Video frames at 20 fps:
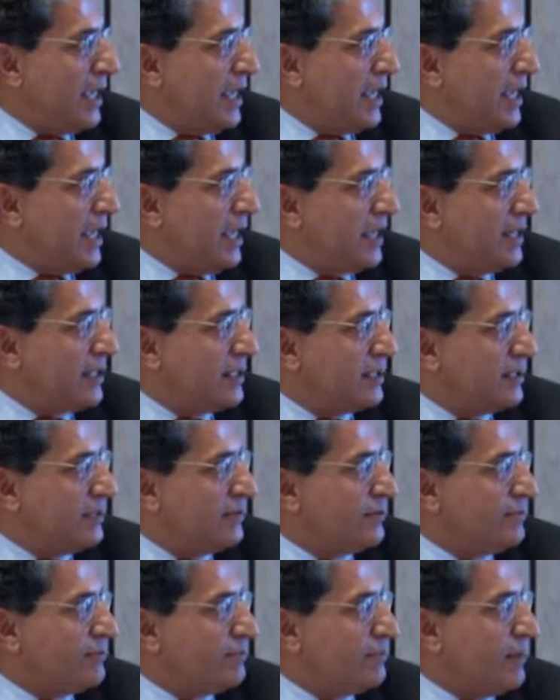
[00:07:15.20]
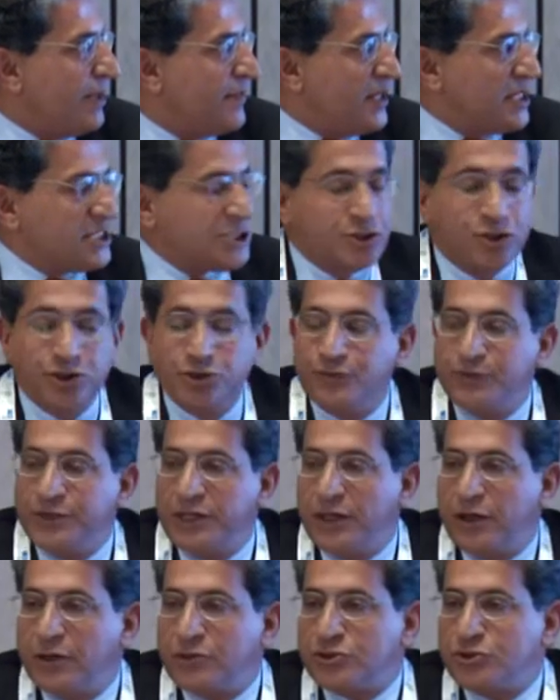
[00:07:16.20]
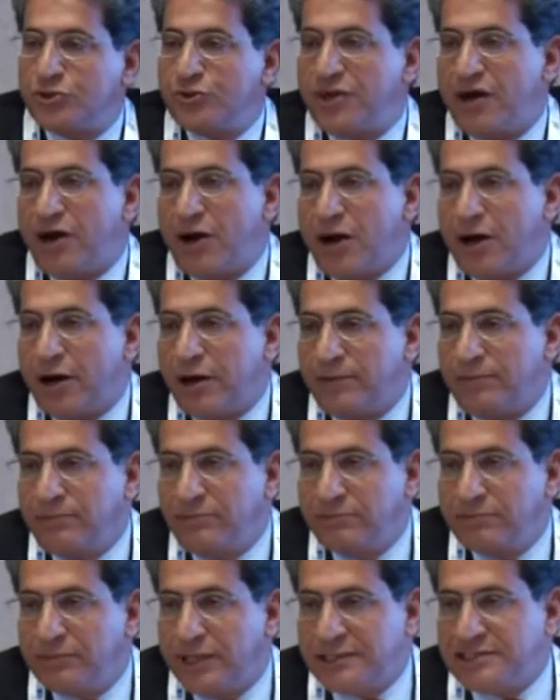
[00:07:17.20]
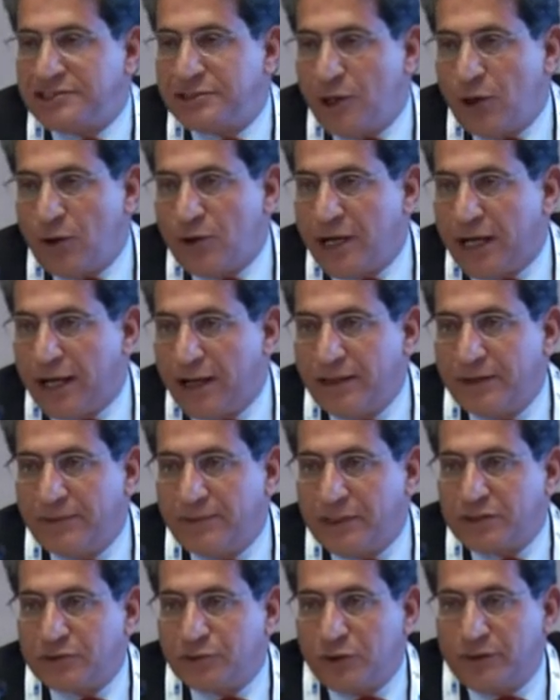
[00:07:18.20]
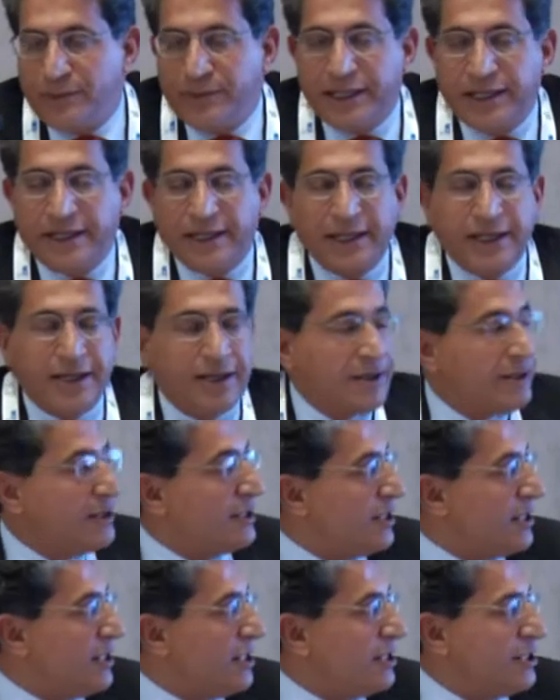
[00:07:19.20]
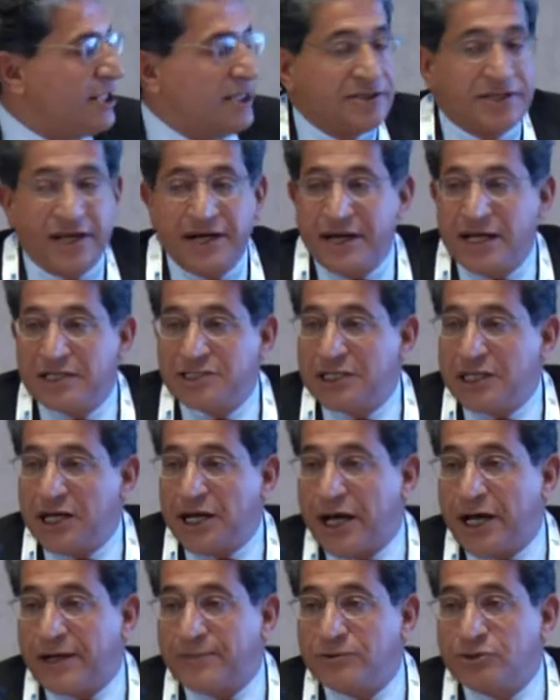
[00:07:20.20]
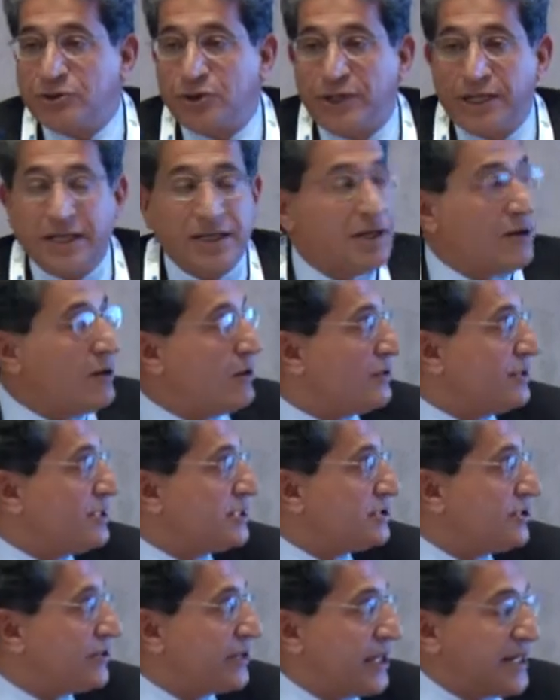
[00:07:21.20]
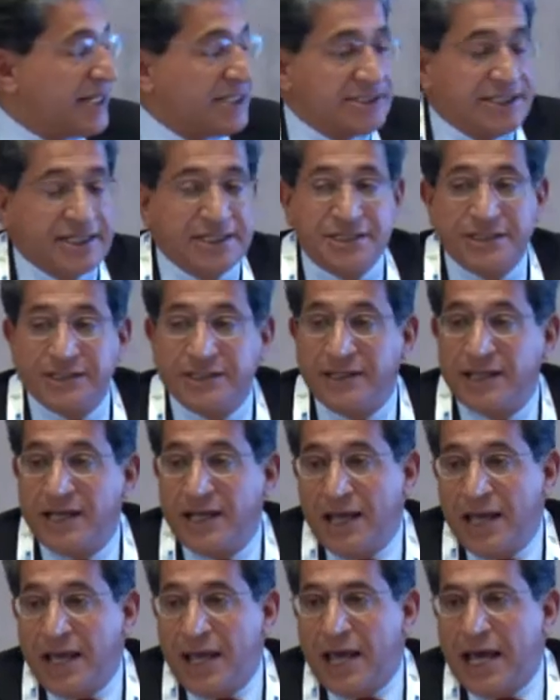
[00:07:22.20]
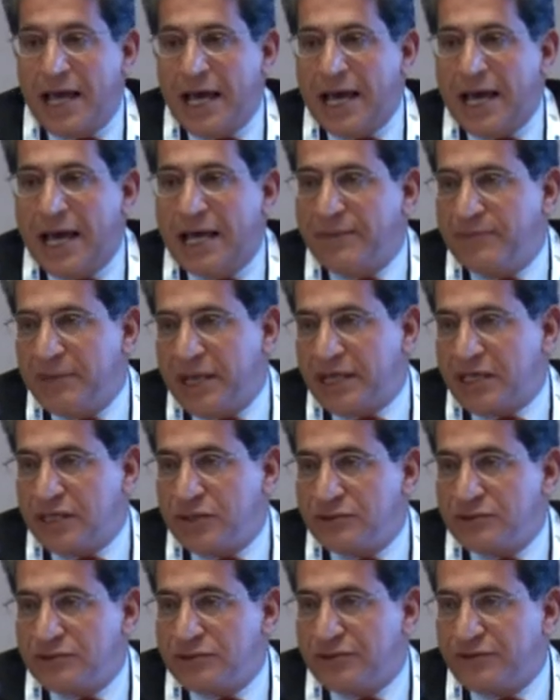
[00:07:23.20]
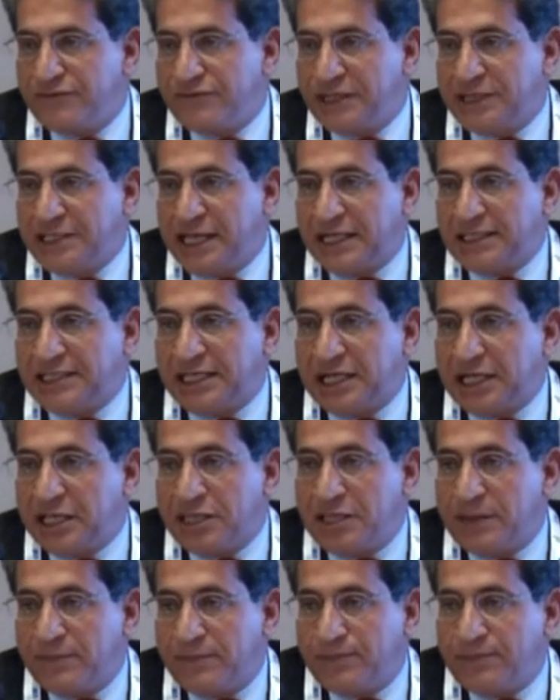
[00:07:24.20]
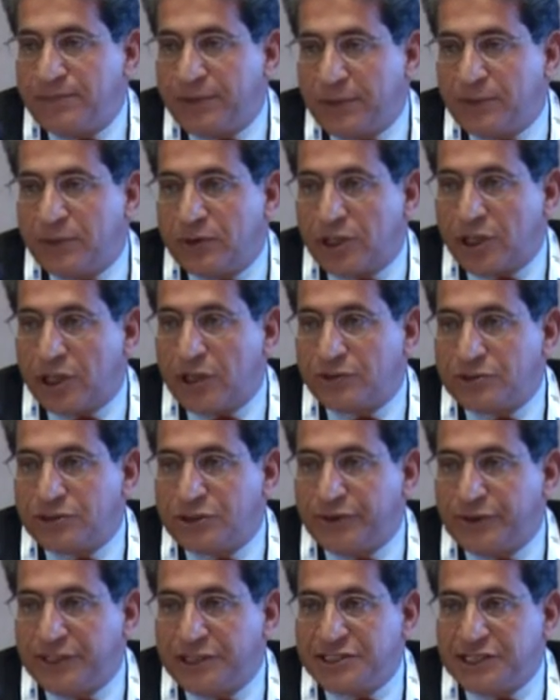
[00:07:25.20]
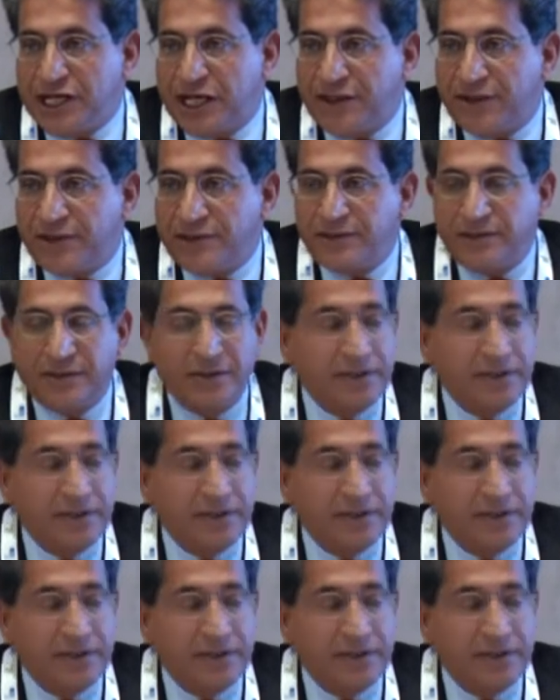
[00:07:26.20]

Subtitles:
And MIBIX should be also the arm. It's local, but will be the international arm to link all these organizations and make use of the data, get the people close to each other,